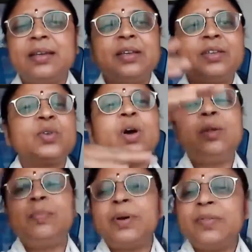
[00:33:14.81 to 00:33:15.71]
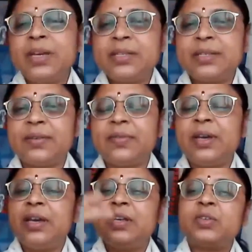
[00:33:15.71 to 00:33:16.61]
is all pervasive,
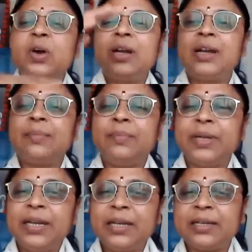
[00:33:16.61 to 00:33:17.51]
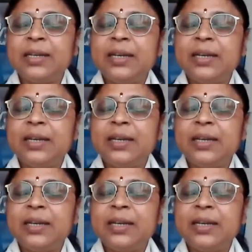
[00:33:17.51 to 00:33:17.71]
is all complete,